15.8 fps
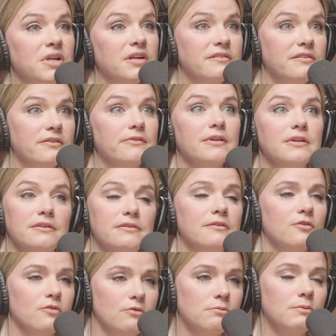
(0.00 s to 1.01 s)
gonna tell the
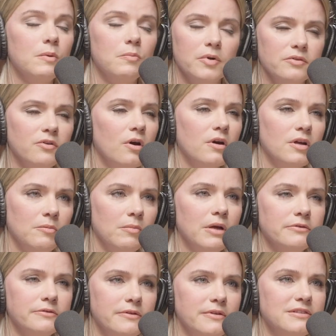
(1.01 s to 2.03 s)
listeners what we're talking about,
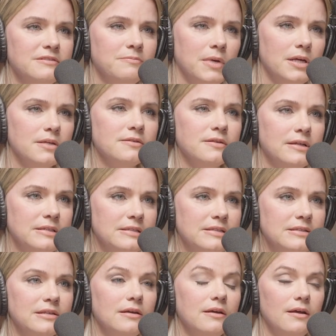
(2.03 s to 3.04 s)
so this makes sense.
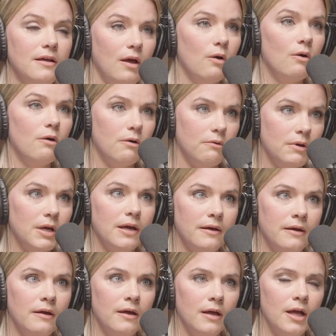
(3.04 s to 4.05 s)
Okay.
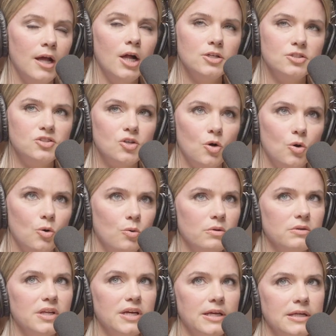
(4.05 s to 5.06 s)
So,
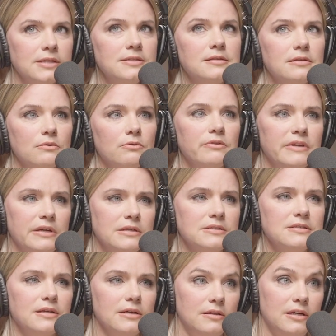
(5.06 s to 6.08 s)
like, it's little things
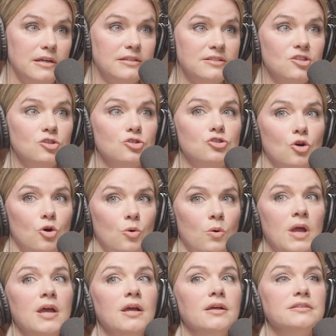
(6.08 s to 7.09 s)
like this. So,
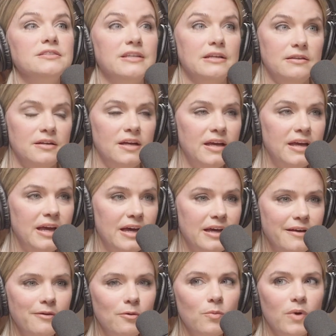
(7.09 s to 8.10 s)
Seth and I
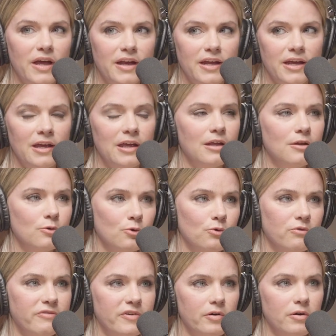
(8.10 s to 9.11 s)
had a wedding in Louisville,